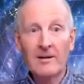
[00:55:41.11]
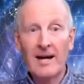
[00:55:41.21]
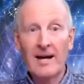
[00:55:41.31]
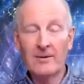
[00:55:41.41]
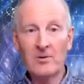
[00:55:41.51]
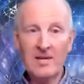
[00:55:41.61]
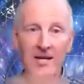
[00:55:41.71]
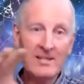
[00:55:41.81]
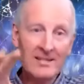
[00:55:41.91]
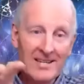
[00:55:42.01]
and there was
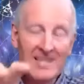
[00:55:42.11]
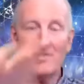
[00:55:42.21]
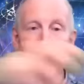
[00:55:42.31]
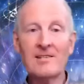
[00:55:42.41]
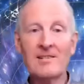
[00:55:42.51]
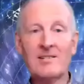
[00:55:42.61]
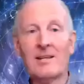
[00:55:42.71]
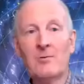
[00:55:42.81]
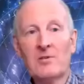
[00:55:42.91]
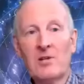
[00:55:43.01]
in the distance,
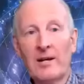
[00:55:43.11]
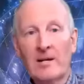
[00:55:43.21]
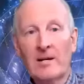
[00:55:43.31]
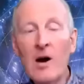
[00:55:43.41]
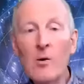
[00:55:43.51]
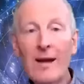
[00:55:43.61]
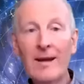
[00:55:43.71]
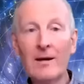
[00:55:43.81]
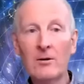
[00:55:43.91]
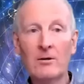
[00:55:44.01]
there was like glowing.